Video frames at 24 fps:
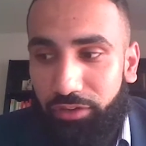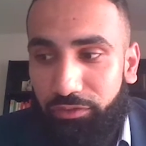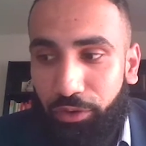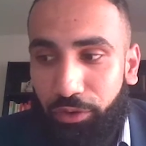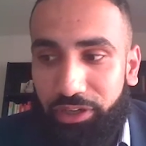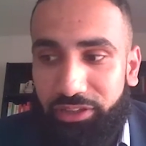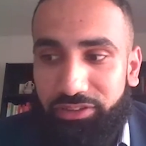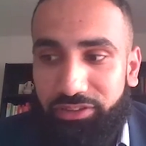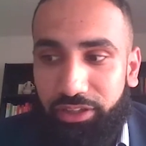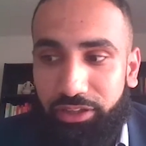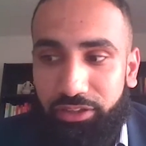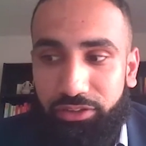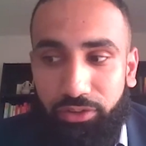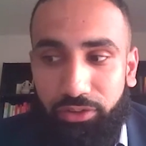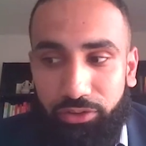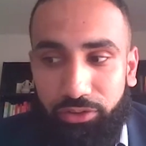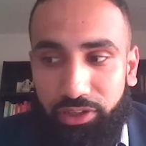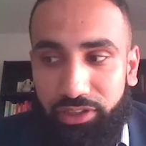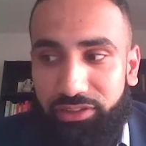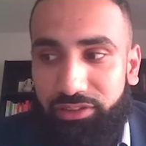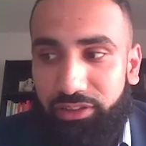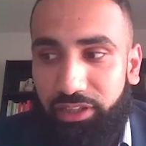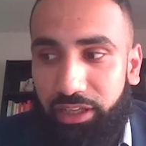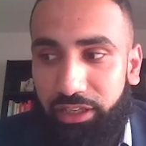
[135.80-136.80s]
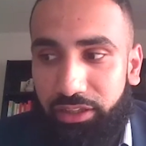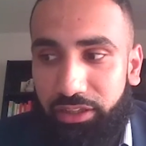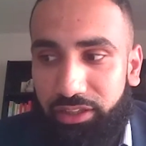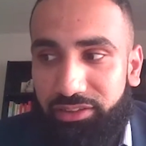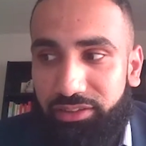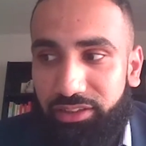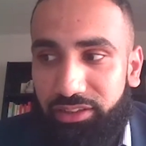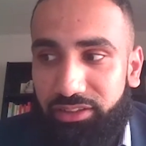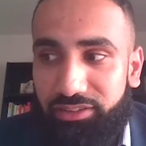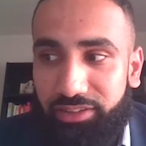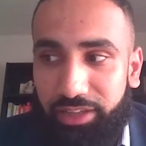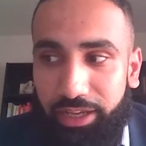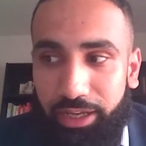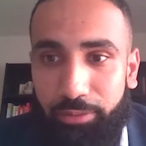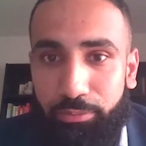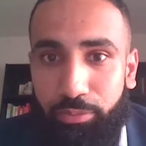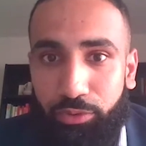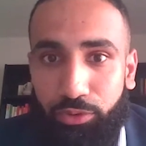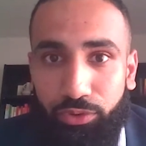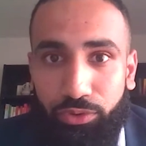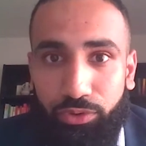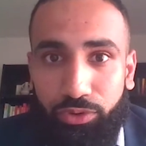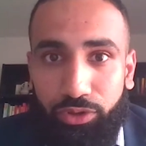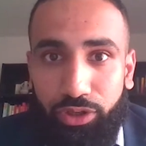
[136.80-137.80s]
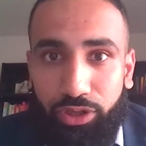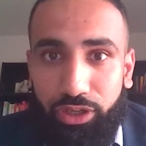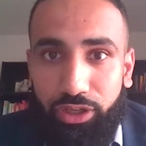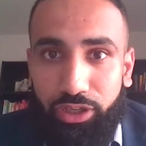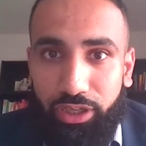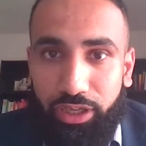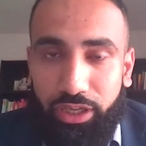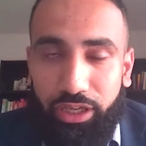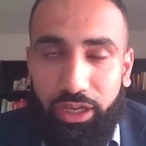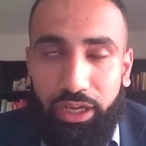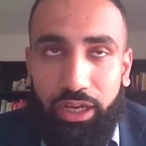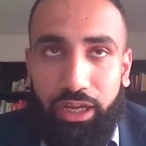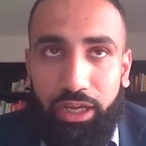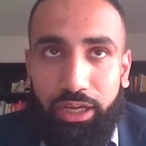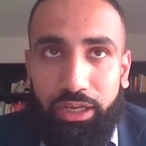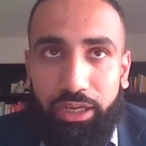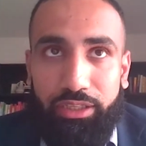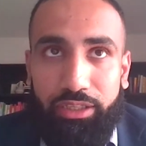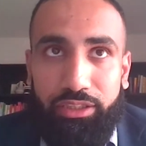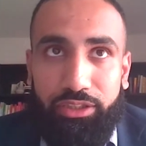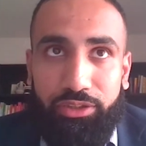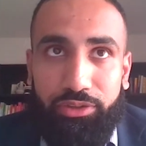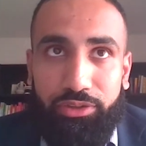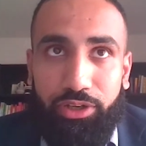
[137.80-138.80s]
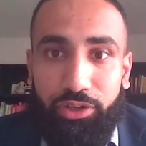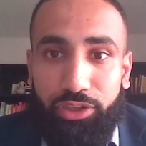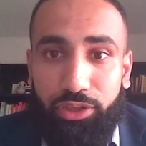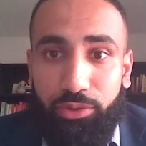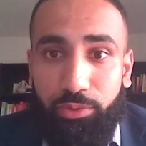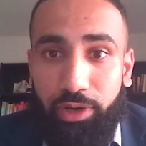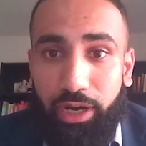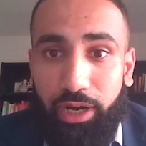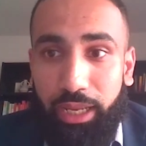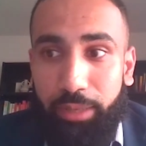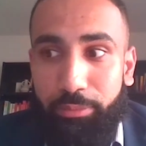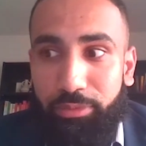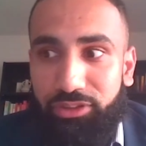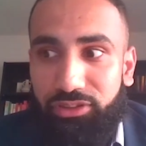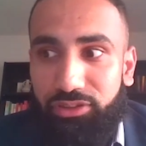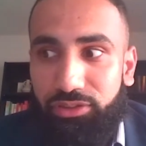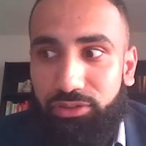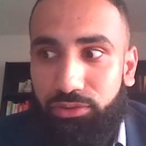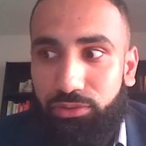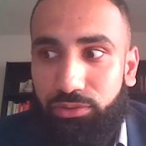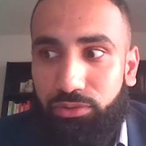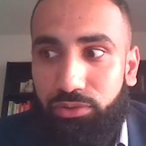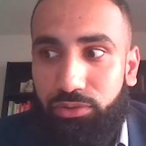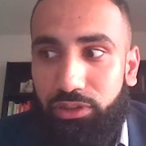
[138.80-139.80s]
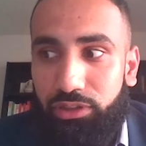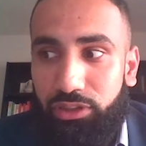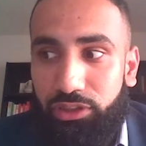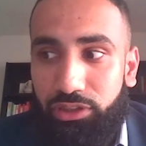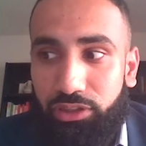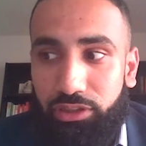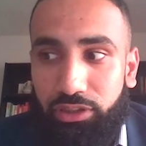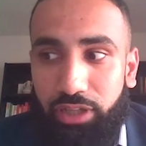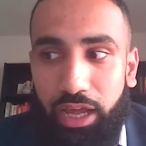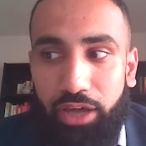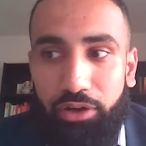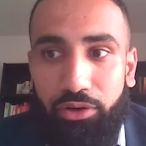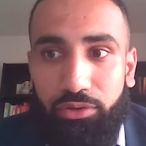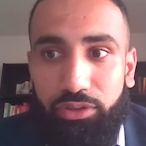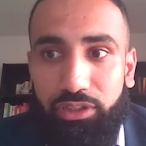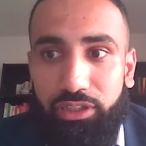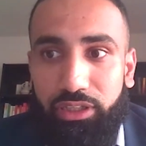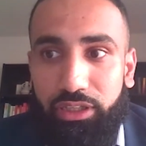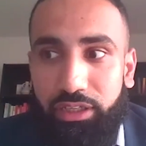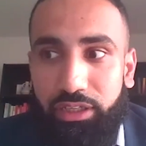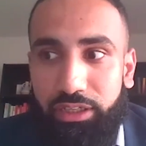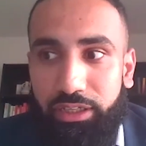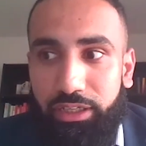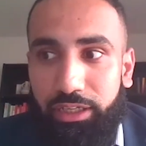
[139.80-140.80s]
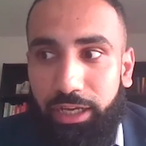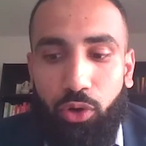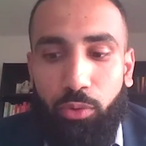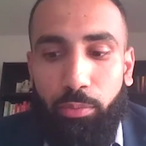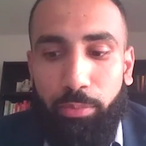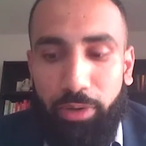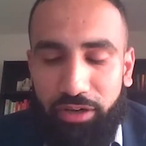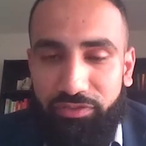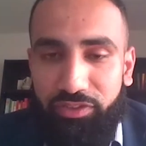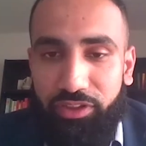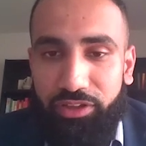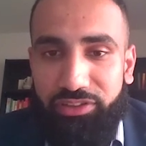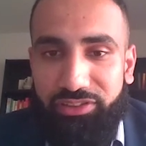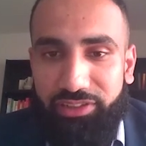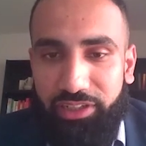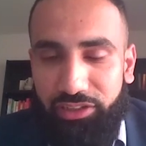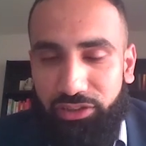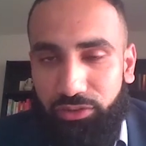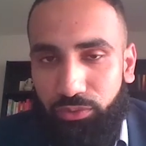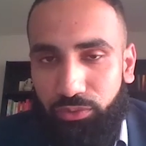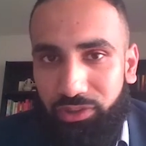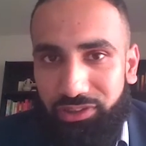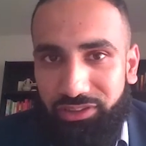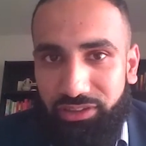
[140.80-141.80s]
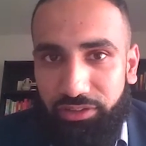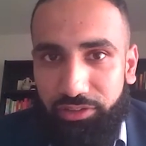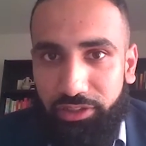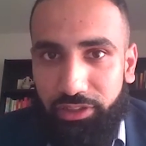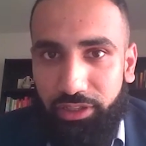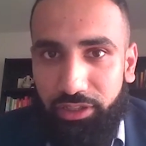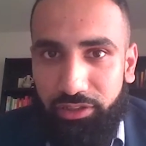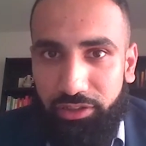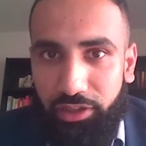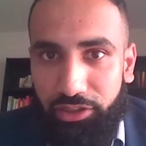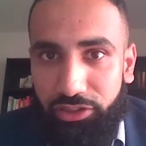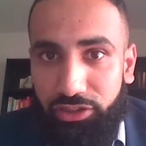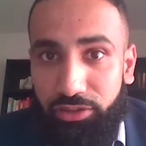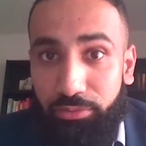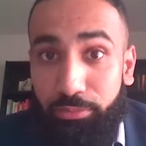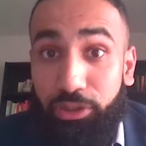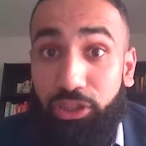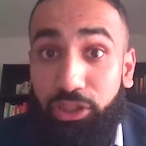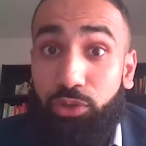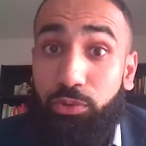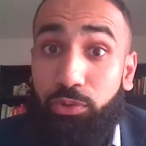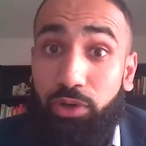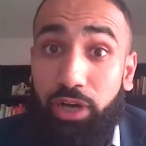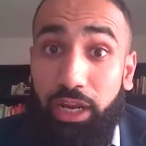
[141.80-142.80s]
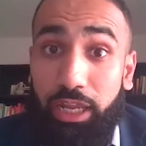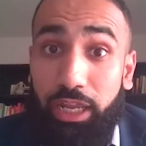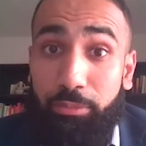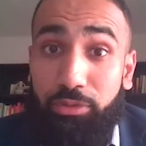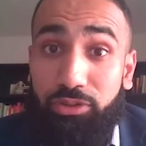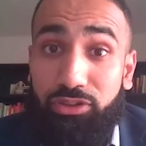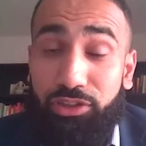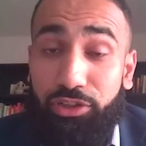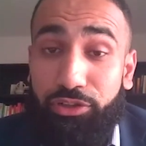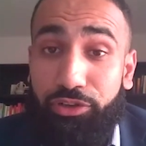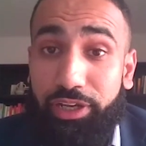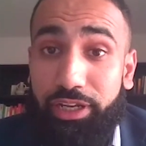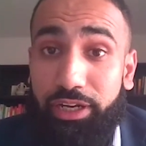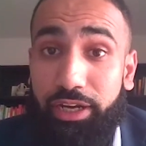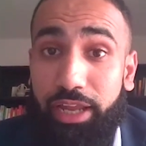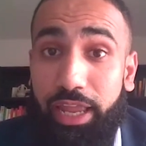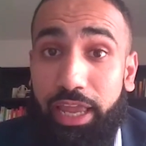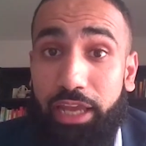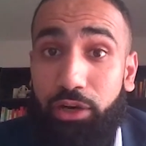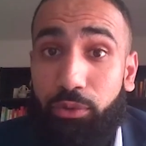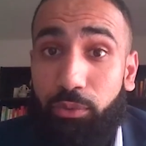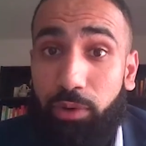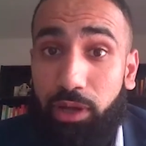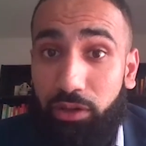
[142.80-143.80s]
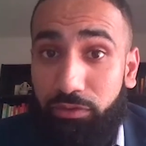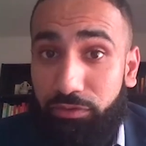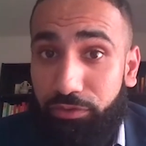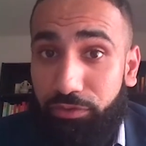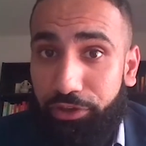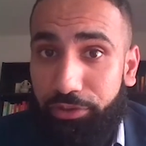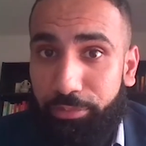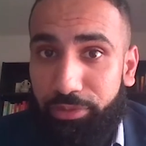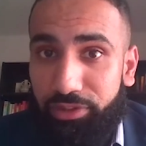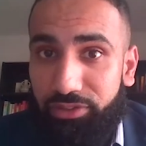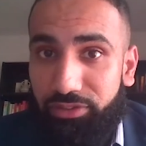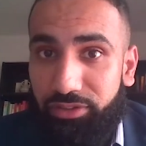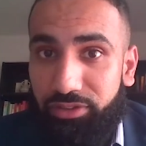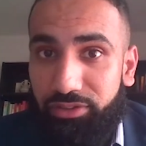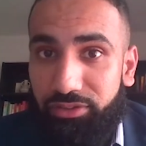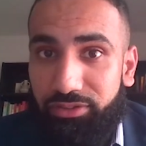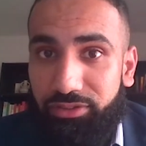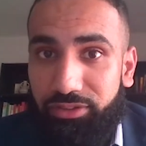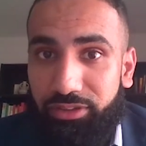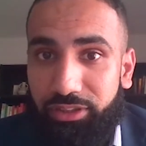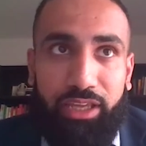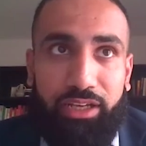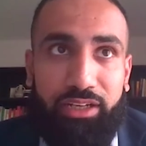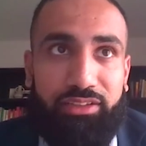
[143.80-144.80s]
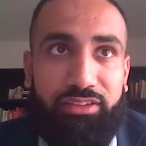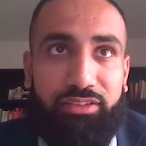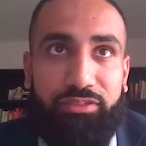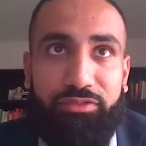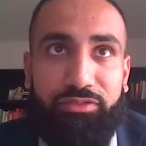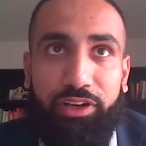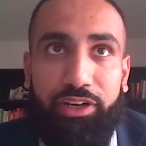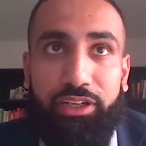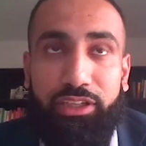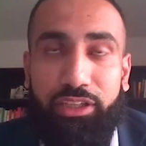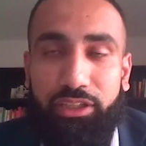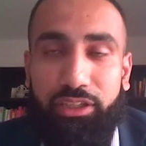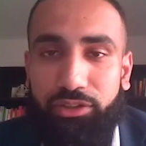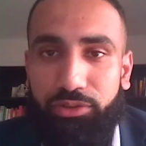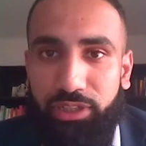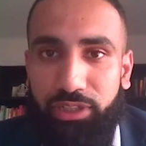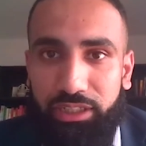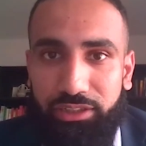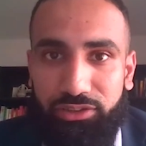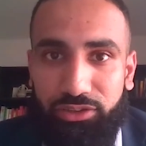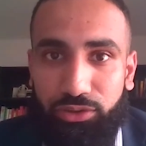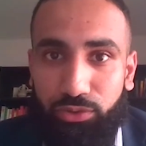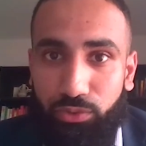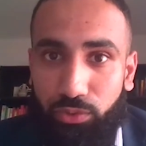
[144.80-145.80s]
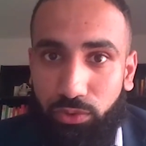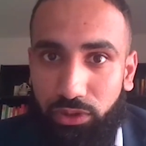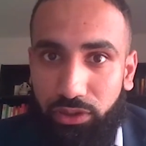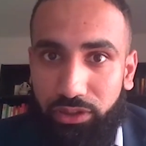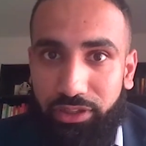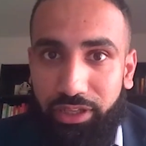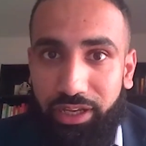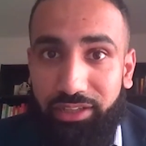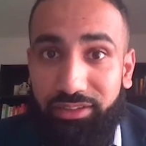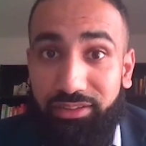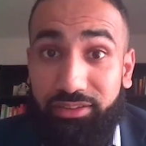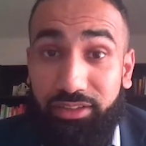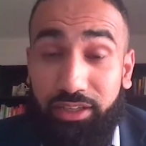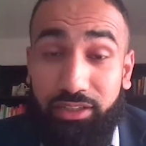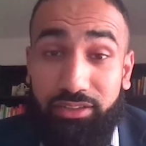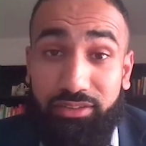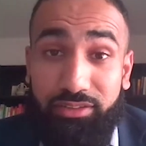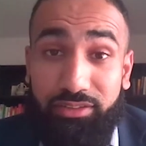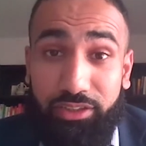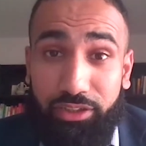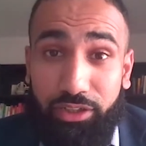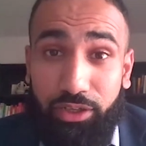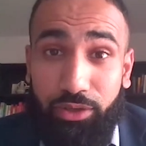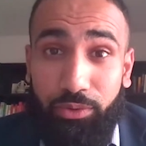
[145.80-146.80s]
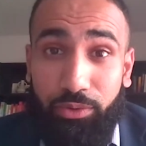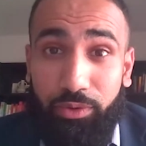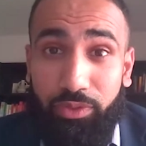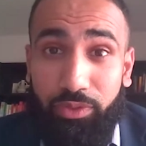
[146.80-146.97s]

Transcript: in this example, you were able to not only go above the Section 179 deduction, but you were able to create an NOL for your business. And it's a very unique tool in that sense, Section